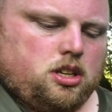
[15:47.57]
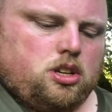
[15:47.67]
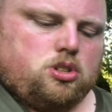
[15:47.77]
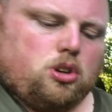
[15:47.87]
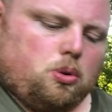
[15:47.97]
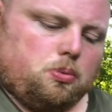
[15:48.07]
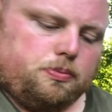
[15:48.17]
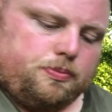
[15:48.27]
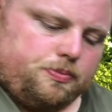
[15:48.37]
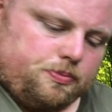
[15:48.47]
So
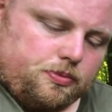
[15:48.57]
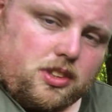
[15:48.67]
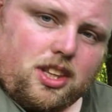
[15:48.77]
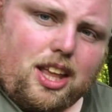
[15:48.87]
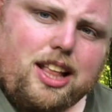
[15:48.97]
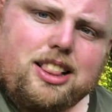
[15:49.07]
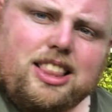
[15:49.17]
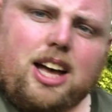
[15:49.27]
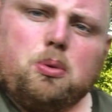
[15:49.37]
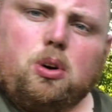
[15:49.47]

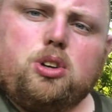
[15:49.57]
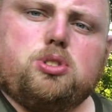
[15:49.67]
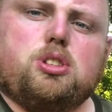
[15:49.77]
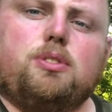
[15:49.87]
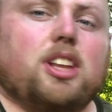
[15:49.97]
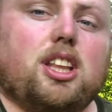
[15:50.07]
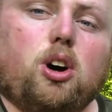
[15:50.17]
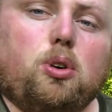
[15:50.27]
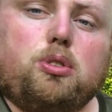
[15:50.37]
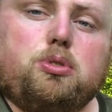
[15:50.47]
that was the
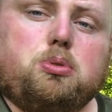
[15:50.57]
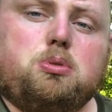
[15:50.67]
video of